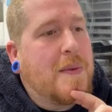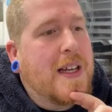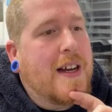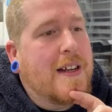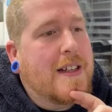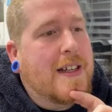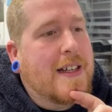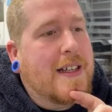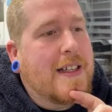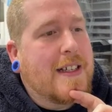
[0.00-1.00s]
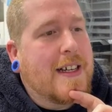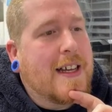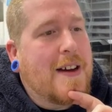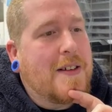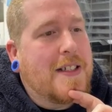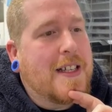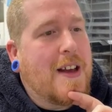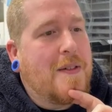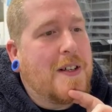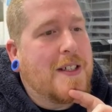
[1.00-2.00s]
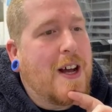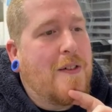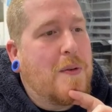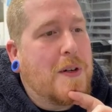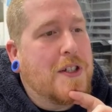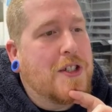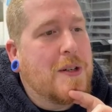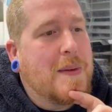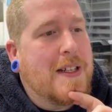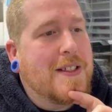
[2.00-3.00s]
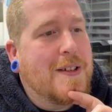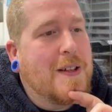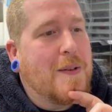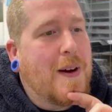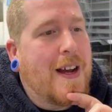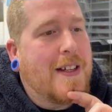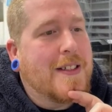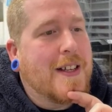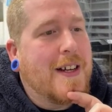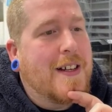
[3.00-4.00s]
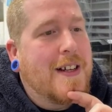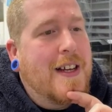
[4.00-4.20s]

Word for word: We can't can count it together as the other one, assuming it's only the right answer.